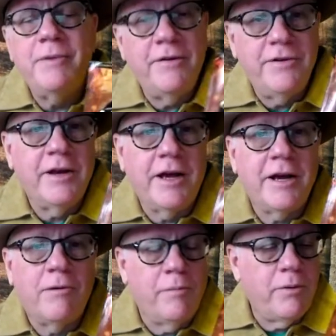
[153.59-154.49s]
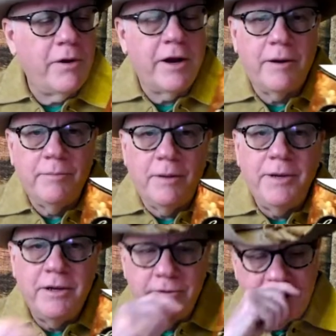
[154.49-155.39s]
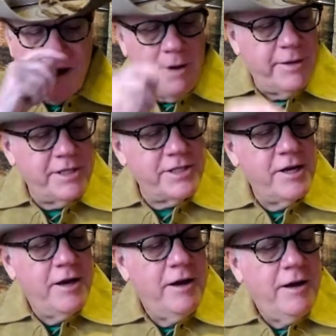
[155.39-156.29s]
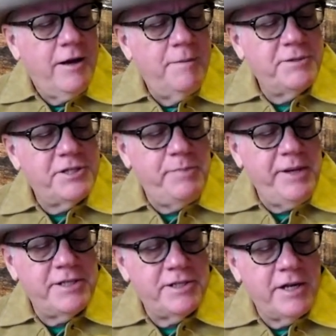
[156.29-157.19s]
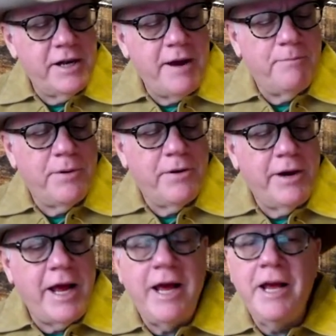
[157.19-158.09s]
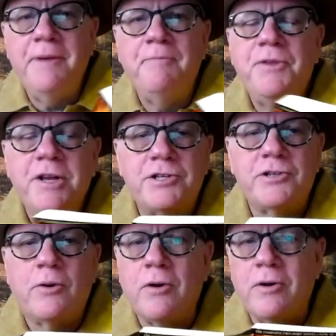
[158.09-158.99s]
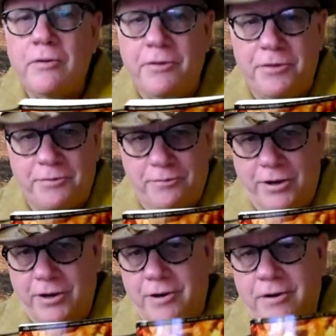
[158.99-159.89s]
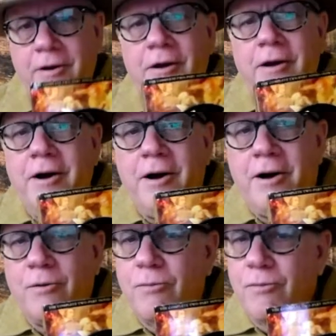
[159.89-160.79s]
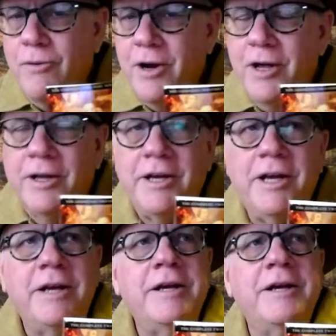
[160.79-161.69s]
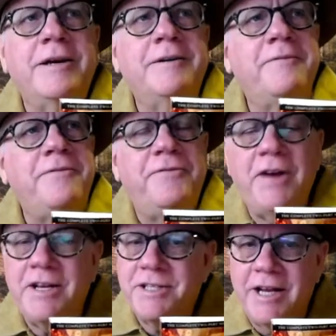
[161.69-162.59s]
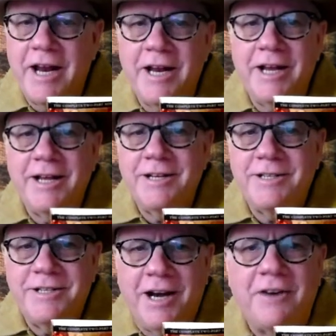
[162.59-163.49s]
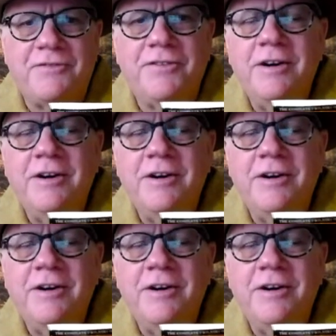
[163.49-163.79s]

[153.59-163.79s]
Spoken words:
And if you'd like, I'll report on them. Let me know in the comments. Speaks the Nightbird, a historical thriller. Really fascinating and tough.